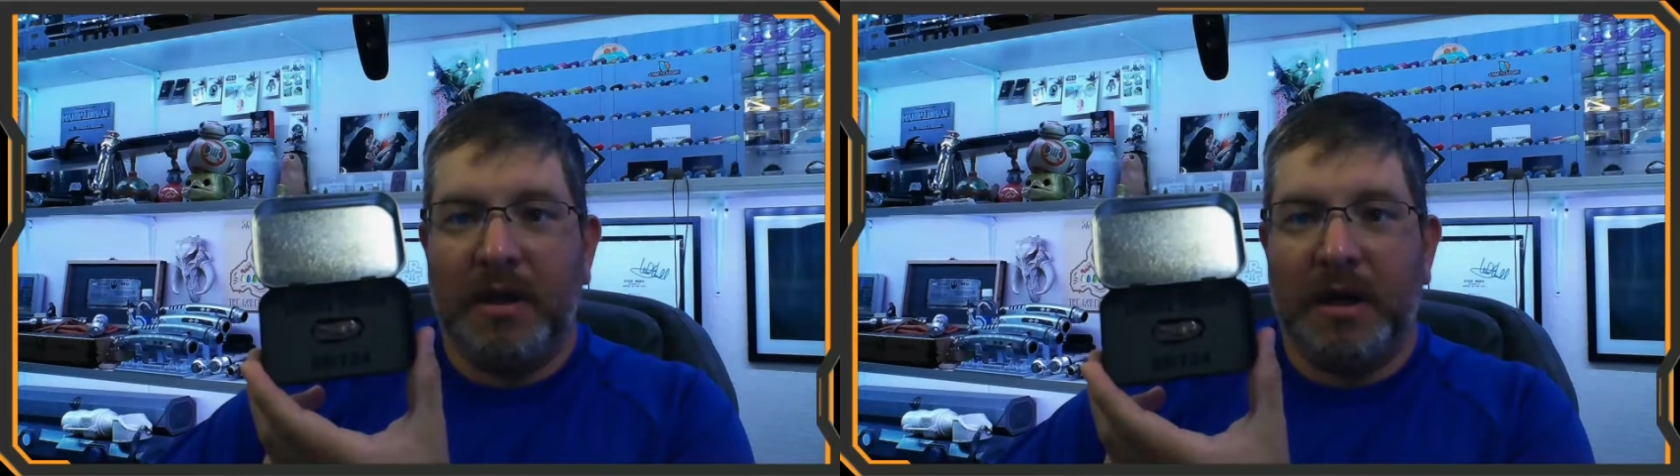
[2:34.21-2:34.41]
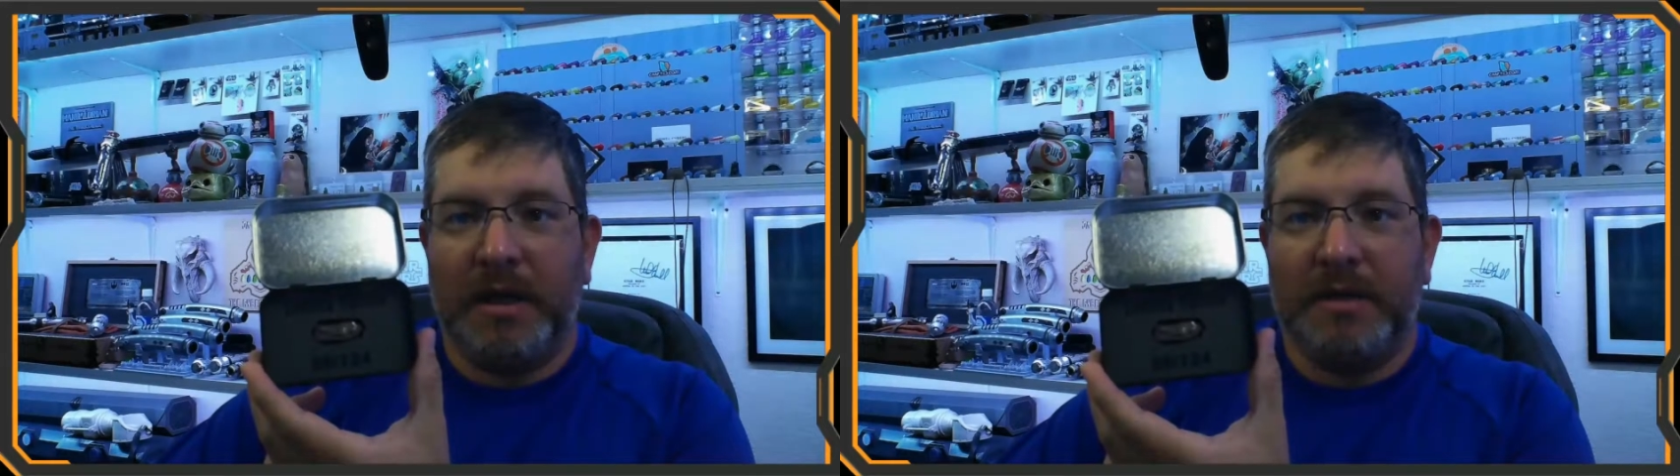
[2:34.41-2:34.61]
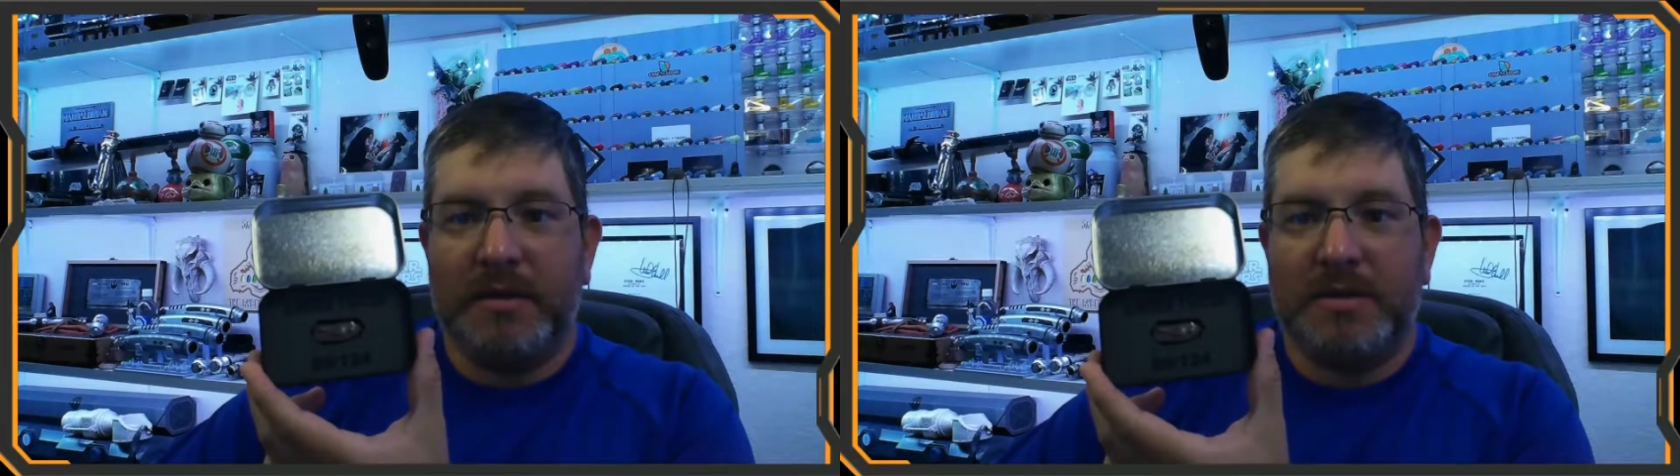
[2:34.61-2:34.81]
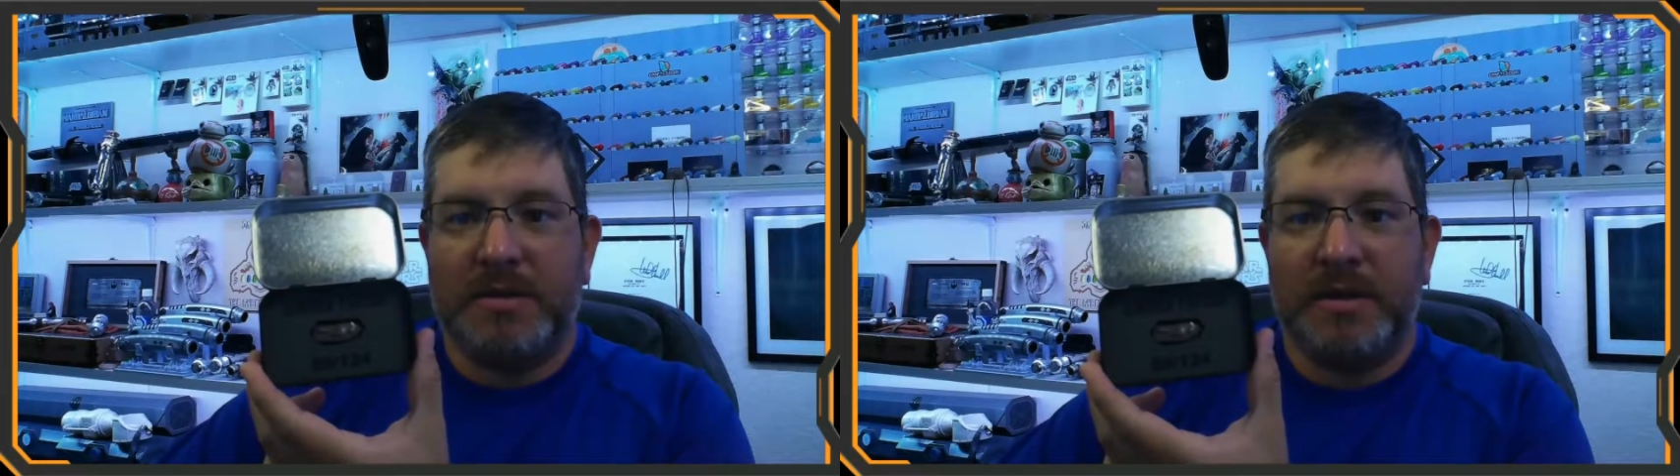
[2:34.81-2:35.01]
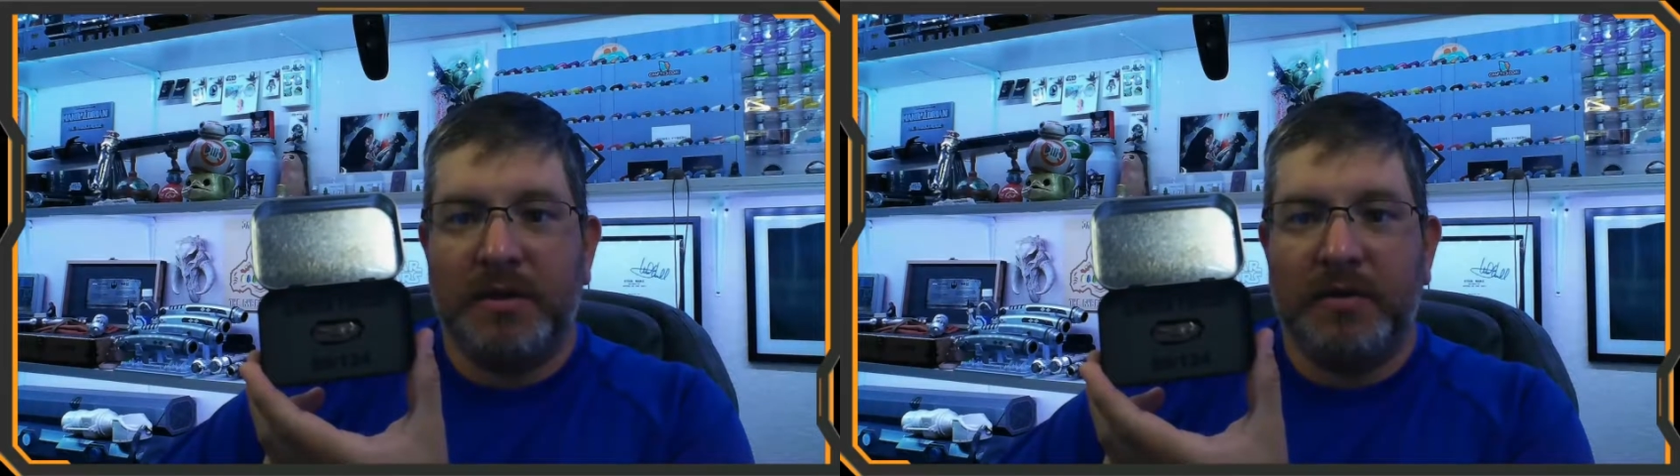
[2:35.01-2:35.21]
right, so